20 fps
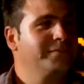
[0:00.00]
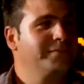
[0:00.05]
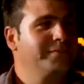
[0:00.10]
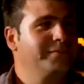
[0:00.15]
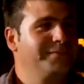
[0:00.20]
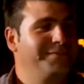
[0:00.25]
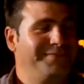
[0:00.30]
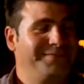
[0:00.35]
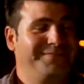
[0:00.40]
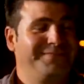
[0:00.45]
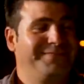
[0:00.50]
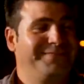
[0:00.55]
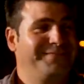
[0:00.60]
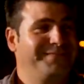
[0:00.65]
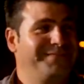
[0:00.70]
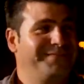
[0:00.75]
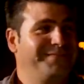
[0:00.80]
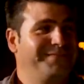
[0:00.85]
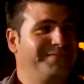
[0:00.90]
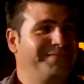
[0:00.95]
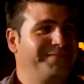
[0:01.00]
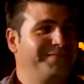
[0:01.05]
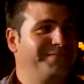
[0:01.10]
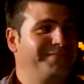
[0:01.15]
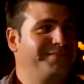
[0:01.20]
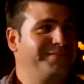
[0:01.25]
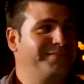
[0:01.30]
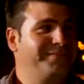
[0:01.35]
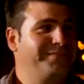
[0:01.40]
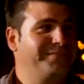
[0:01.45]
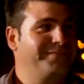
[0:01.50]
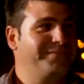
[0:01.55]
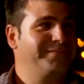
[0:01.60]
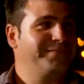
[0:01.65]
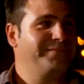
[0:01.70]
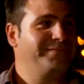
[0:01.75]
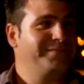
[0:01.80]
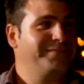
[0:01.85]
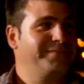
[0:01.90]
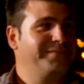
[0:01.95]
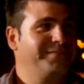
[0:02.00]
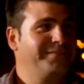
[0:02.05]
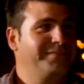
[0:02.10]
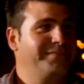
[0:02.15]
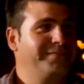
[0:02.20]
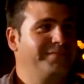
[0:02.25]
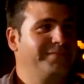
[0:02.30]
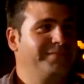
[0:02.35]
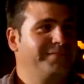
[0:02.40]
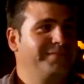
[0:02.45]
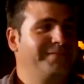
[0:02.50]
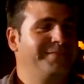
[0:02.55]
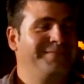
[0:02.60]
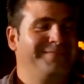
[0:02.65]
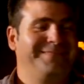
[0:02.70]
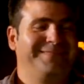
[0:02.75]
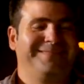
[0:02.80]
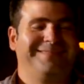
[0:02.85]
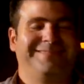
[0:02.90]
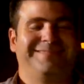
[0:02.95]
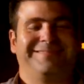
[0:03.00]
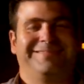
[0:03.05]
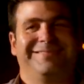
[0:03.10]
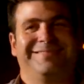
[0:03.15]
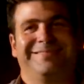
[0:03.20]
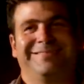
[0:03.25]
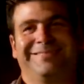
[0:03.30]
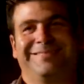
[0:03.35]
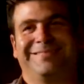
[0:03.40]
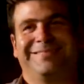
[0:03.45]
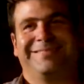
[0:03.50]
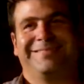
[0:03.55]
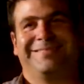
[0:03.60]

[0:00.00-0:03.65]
The person shown says nothing.